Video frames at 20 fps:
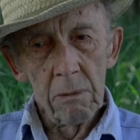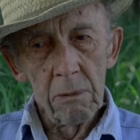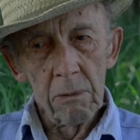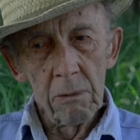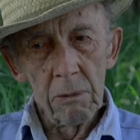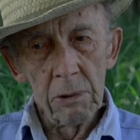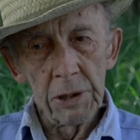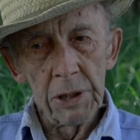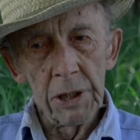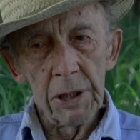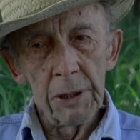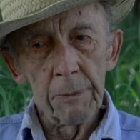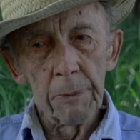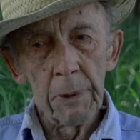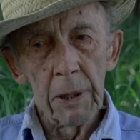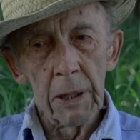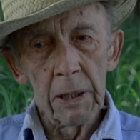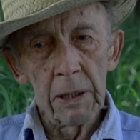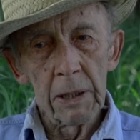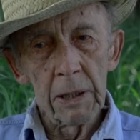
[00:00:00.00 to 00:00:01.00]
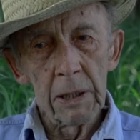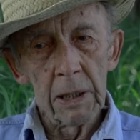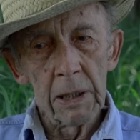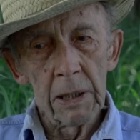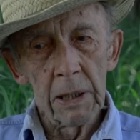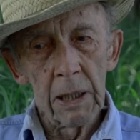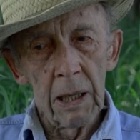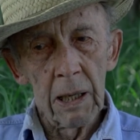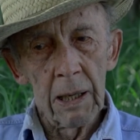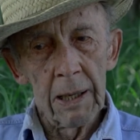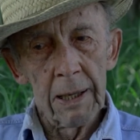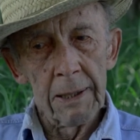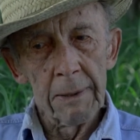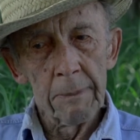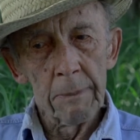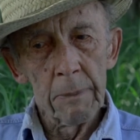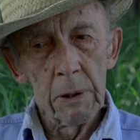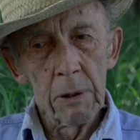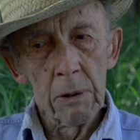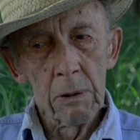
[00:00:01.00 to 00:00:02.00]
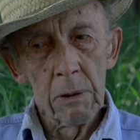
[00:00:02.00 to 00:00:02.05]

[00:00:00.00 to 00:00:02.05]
was here part of the time.